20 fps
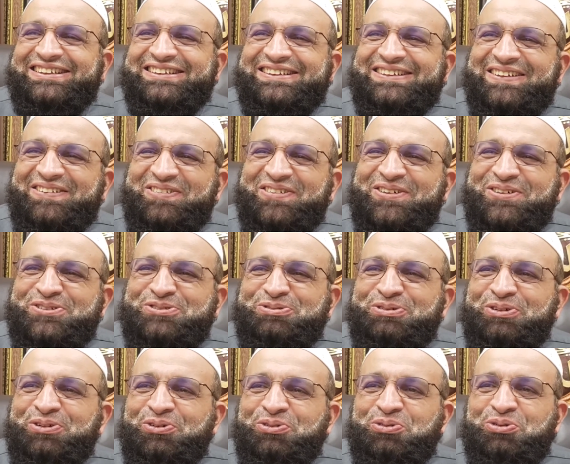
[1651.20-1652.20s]
You know, because
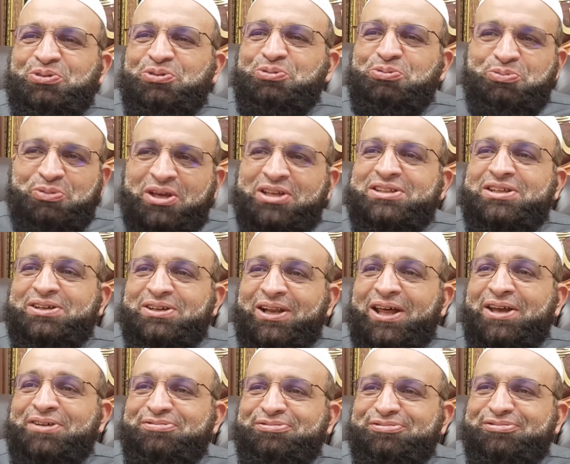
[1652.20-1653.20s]
we know you make their
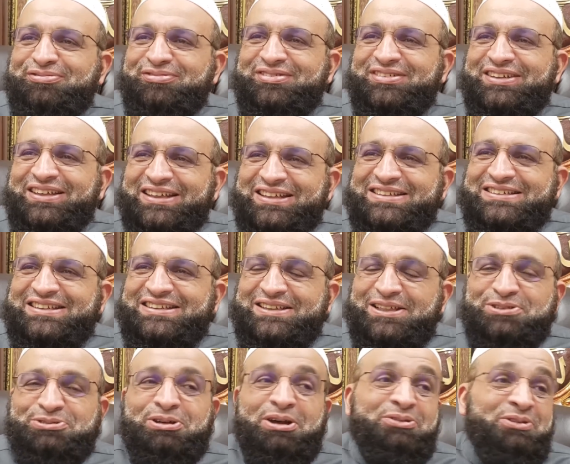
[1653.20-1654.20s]
life easy.
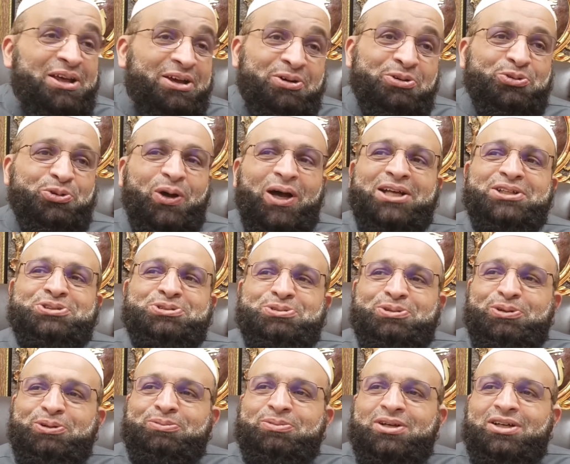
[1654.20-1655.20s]
That's why when I go to Hajj or
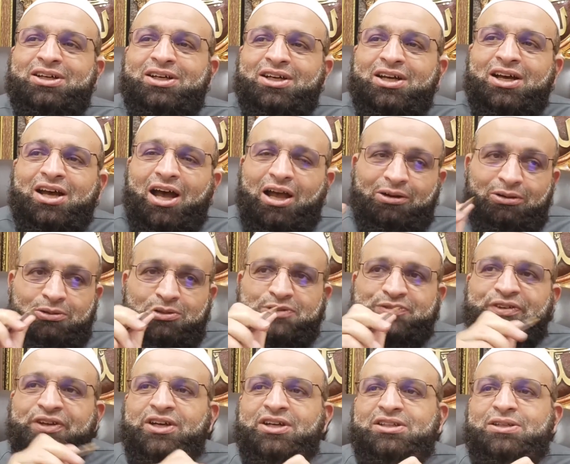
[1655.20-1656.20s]
Umrah, I always
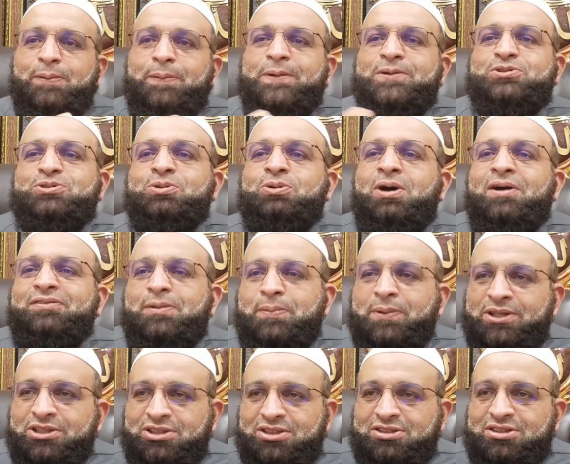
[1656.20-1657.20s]
figure the person who have the
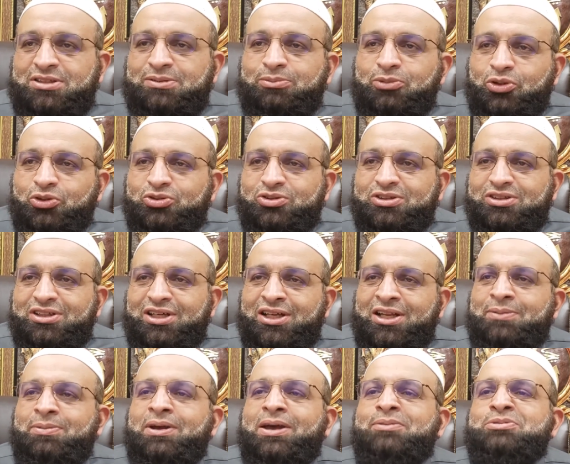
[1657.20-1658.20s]
patience the most, and
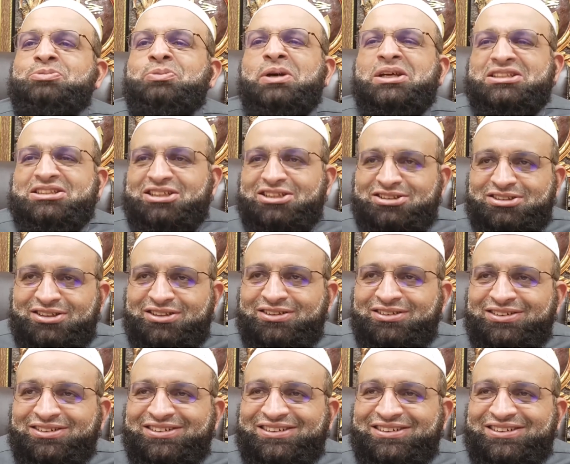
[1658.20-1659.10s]
he becomes my assistant.